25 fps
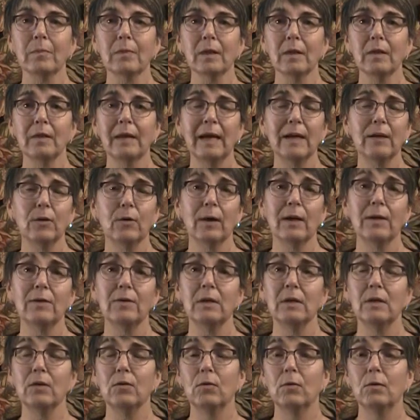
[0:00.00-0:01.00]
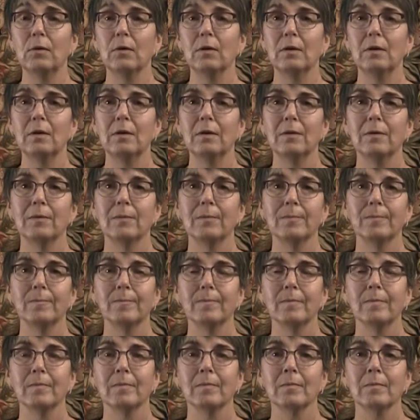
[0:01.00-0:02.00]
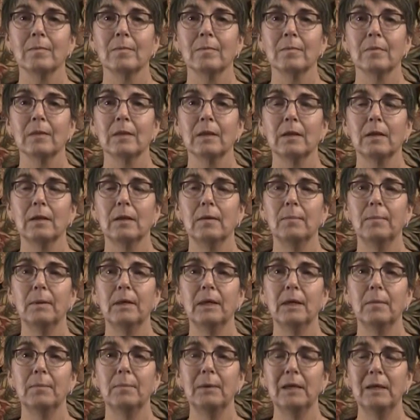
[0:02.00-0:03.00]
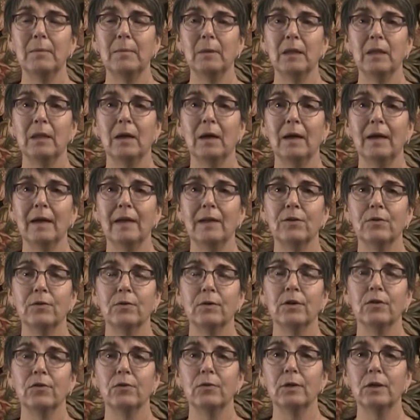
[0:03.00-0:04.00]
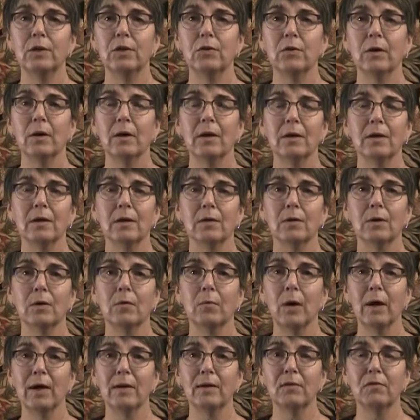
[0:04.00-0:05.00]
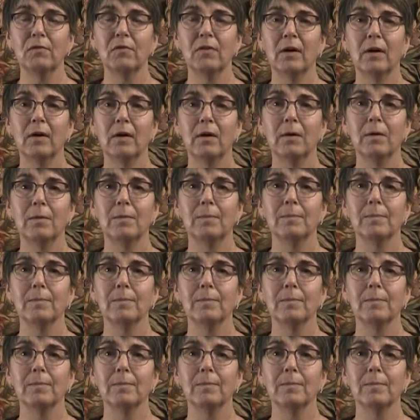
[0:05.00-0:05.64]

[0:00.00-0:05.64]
That grounding cord can be a beam of light or a tree trunk or a waterfall.